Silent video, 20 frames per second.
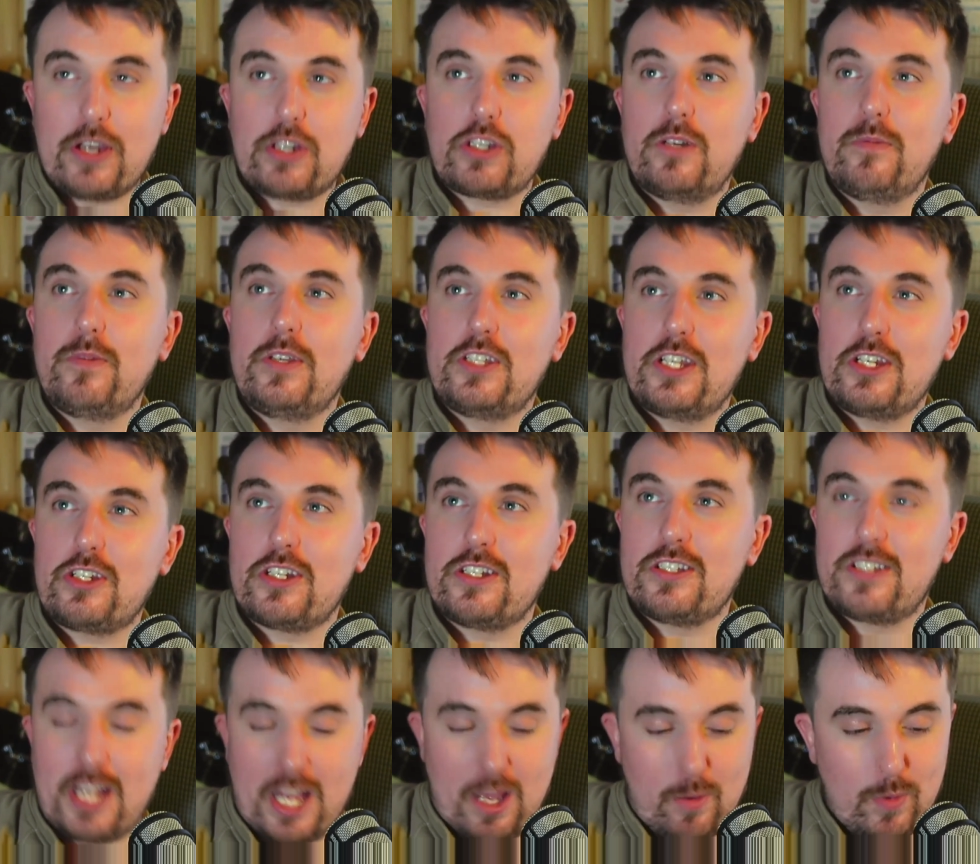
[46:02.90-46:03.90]
musicians,
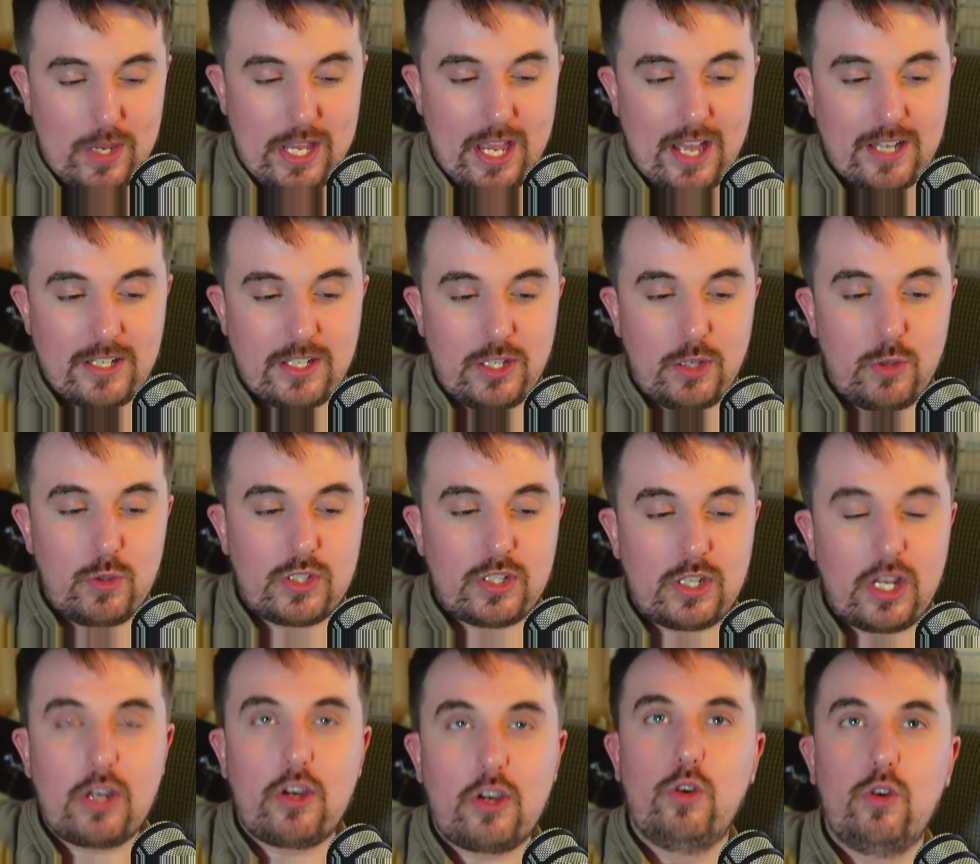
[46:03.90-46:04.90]
and we had to use
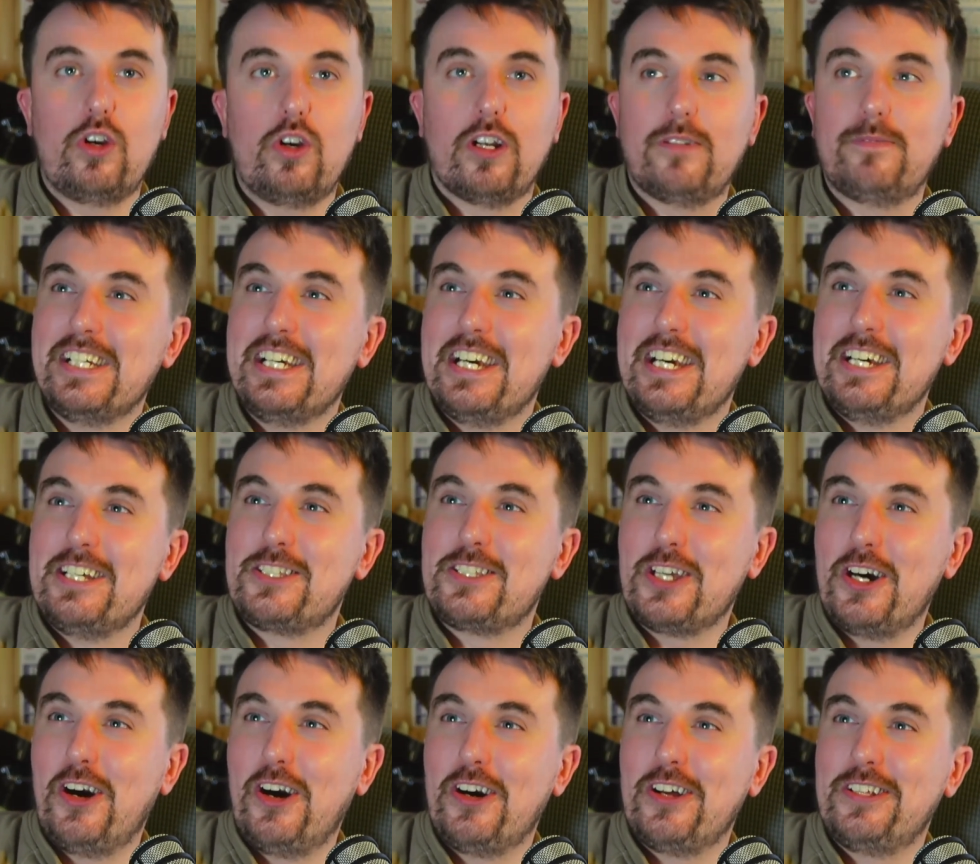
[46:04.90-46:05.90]
Google.
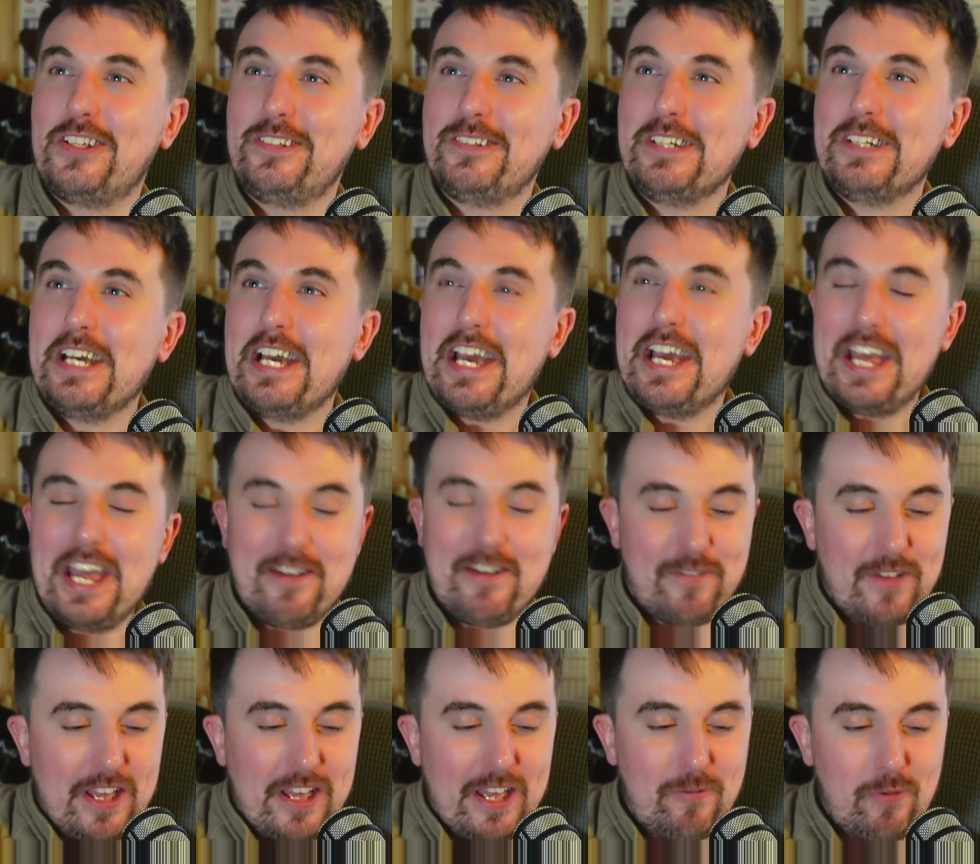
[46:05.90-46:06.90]
So if
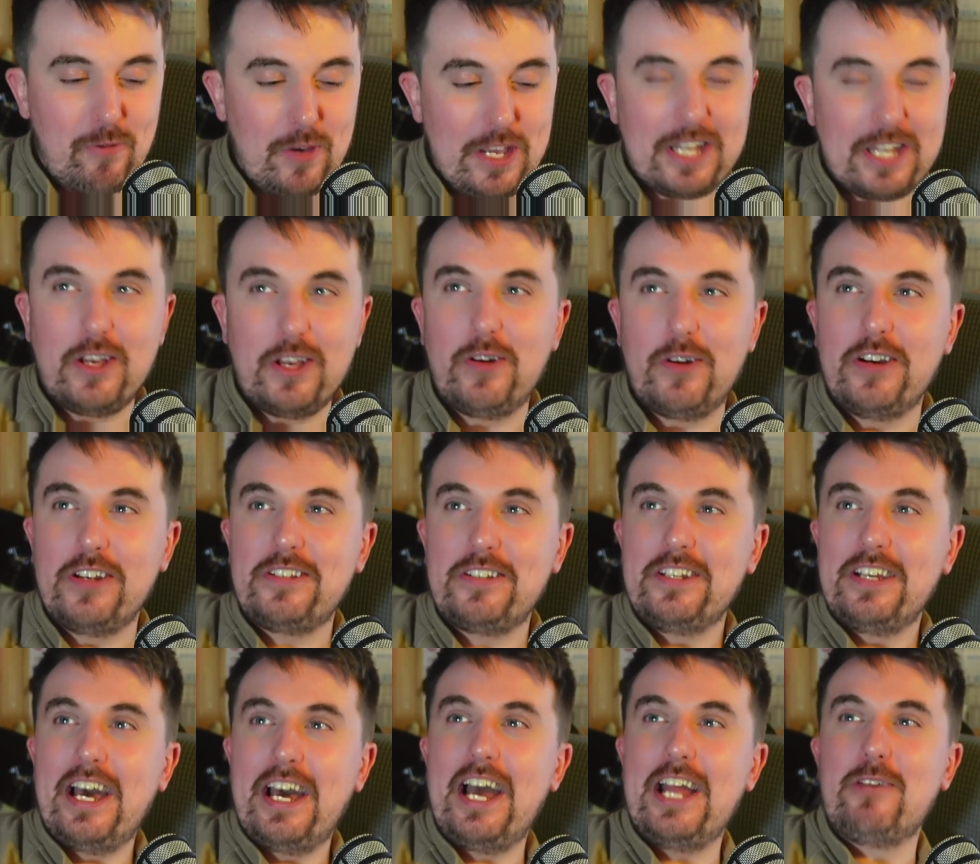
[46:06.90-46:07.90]
we can do it,
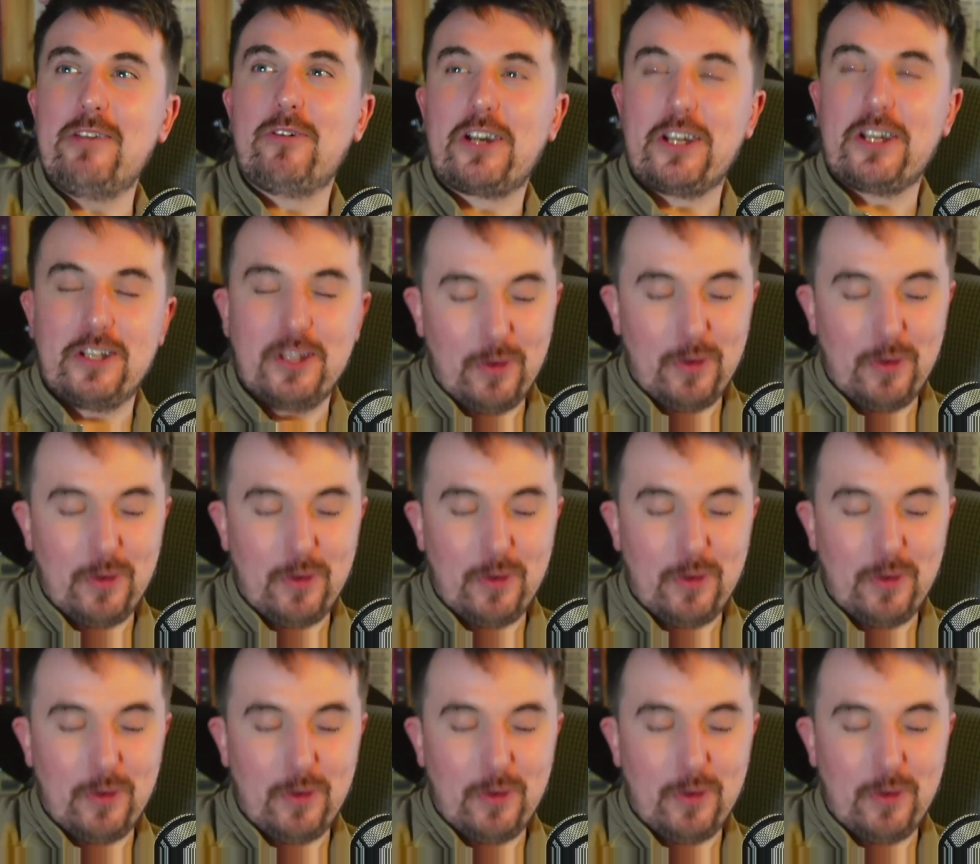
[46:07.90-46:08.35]
anyone can do it.